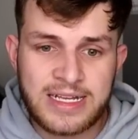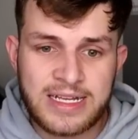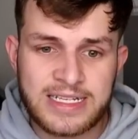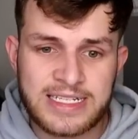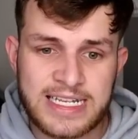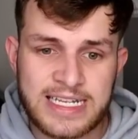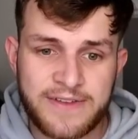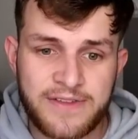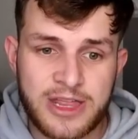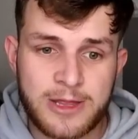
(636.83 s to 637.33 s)

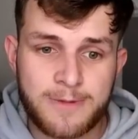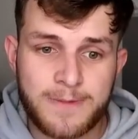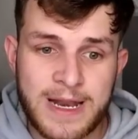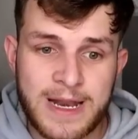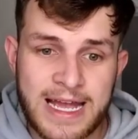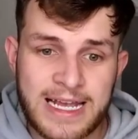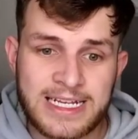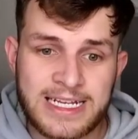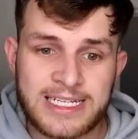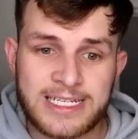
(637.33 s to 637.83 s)
7th
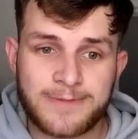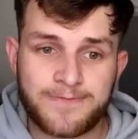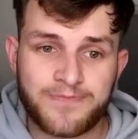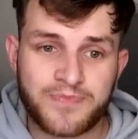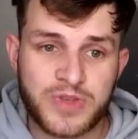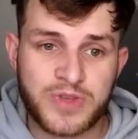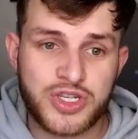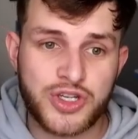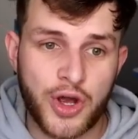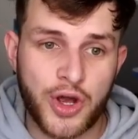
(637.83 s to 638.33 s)
place,
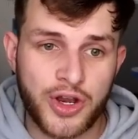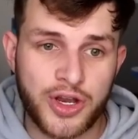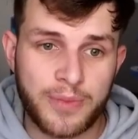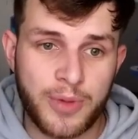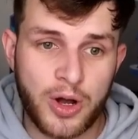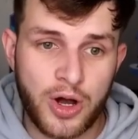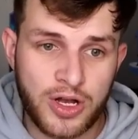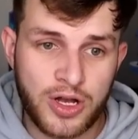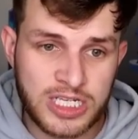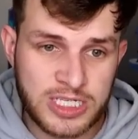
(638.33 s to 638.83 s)

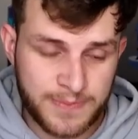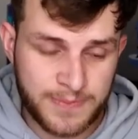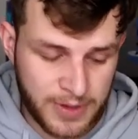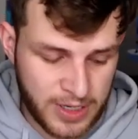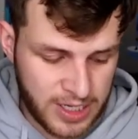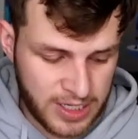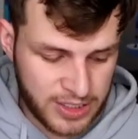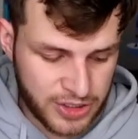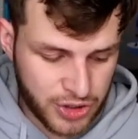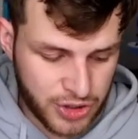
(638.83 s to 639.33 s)
Tottenham
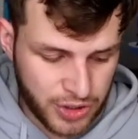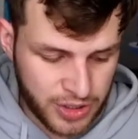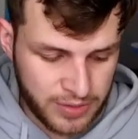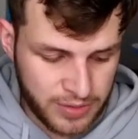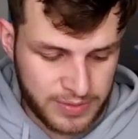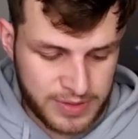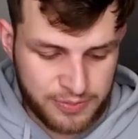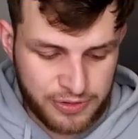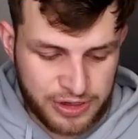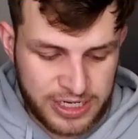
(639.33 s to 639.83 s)
Hotspur.
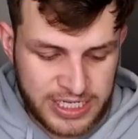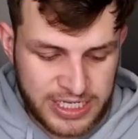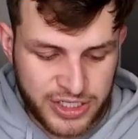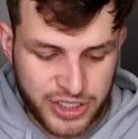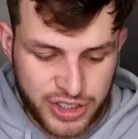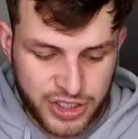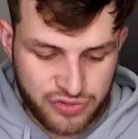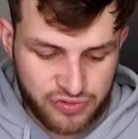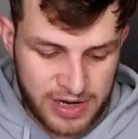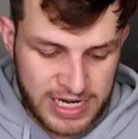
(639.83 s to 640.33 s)
Tottenham's
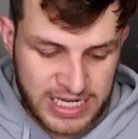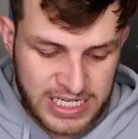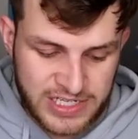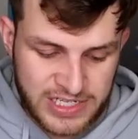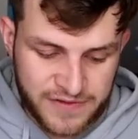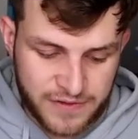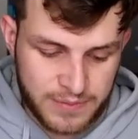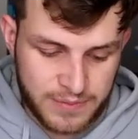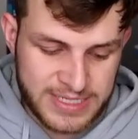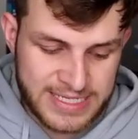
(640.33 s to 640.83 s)
predictions
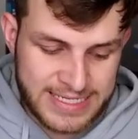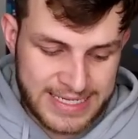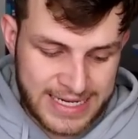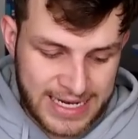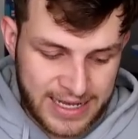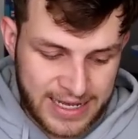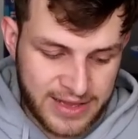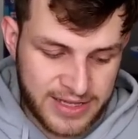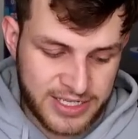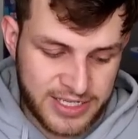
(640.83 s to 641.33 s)
ranged from
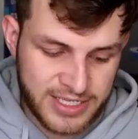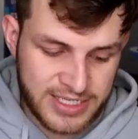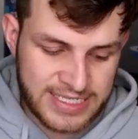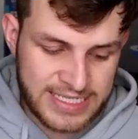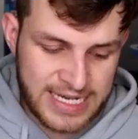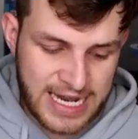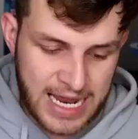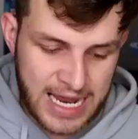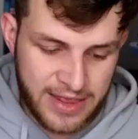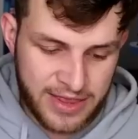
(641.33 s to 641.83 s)
6th to
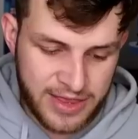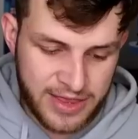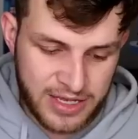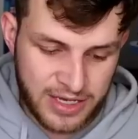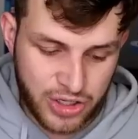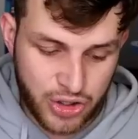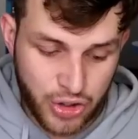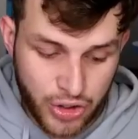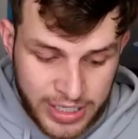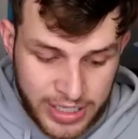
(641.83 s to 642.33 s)

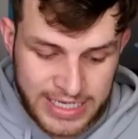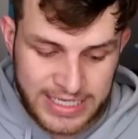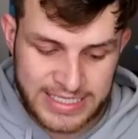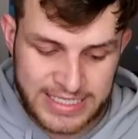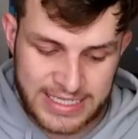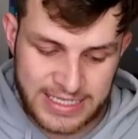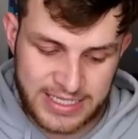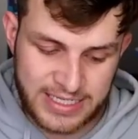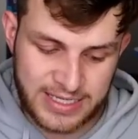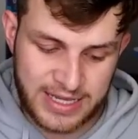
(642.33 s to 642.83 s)
10th. Cookie
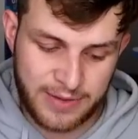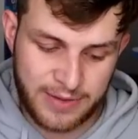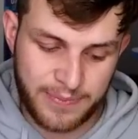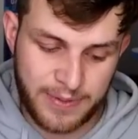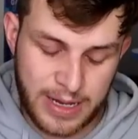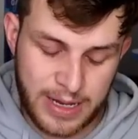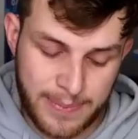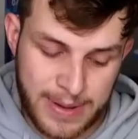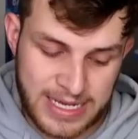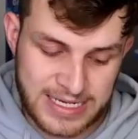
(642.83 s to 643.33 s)
says they'd
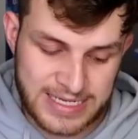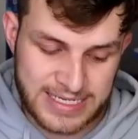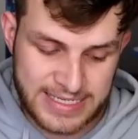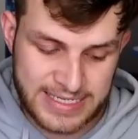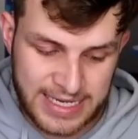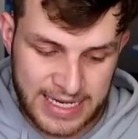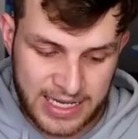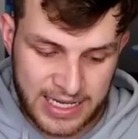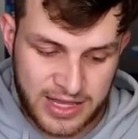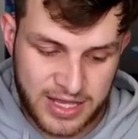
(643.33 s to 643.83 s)
be about
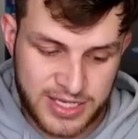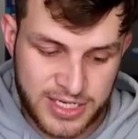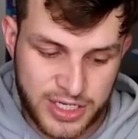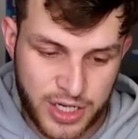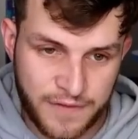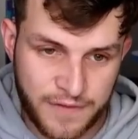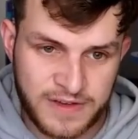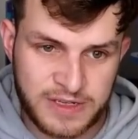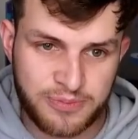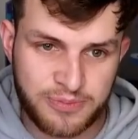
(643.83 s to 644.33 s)
6th.
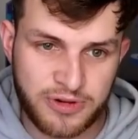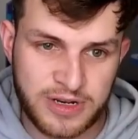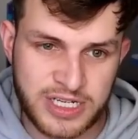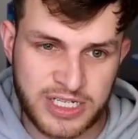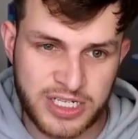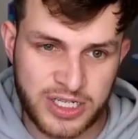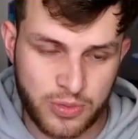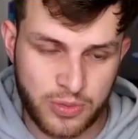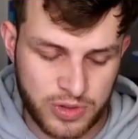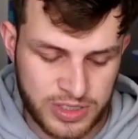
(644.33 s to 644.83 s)
Sophie's
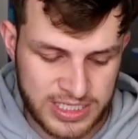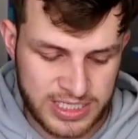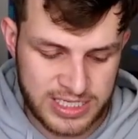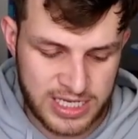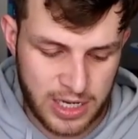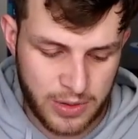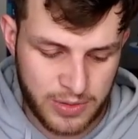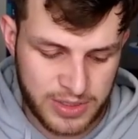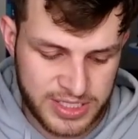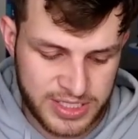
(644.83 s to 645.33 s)
prediction was as
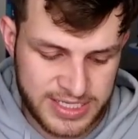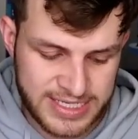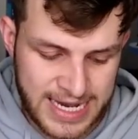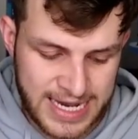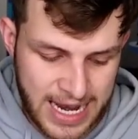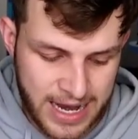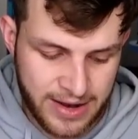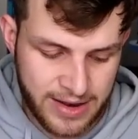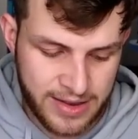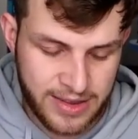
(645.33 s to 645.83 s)
low as
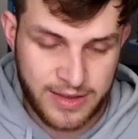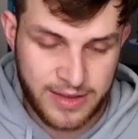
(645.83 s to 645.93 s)
10th.